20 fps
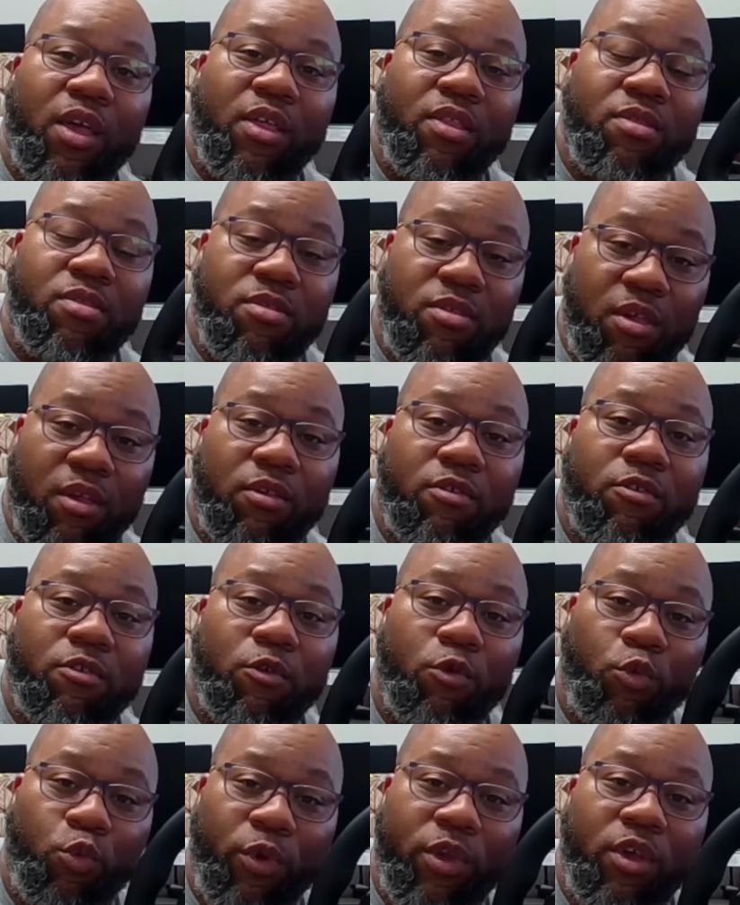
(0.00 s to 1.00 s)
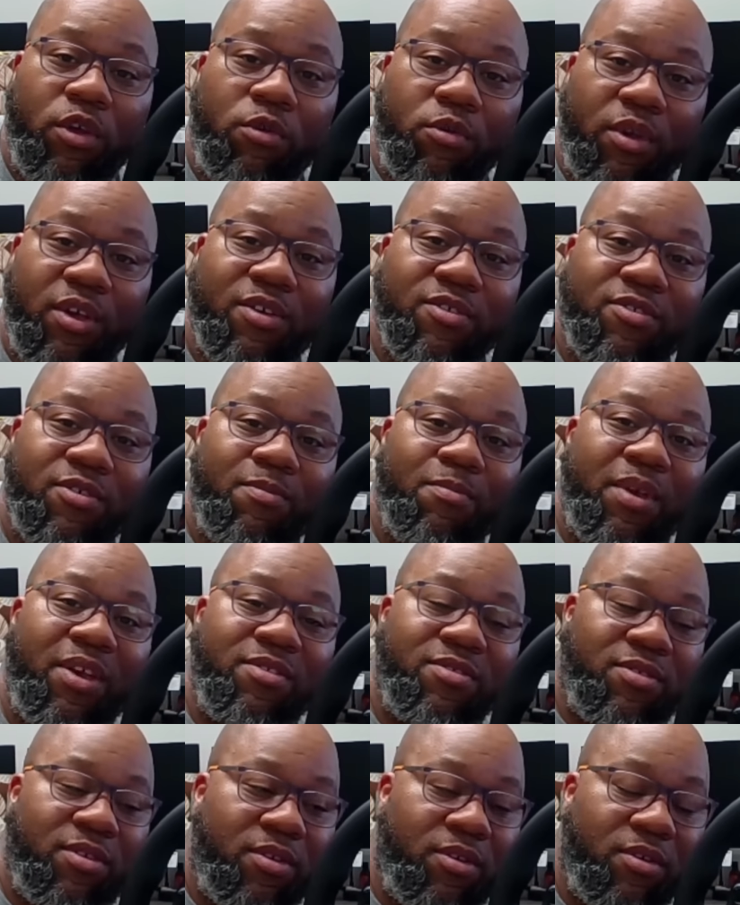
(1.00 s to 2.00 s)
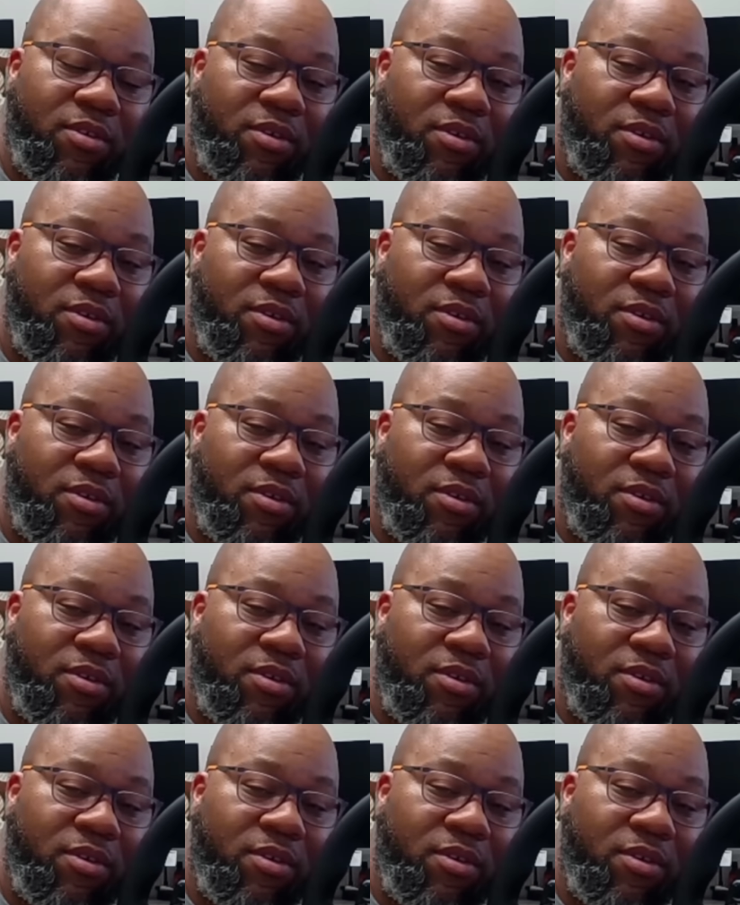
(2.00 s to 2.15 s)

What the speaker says: this wheel is amazing.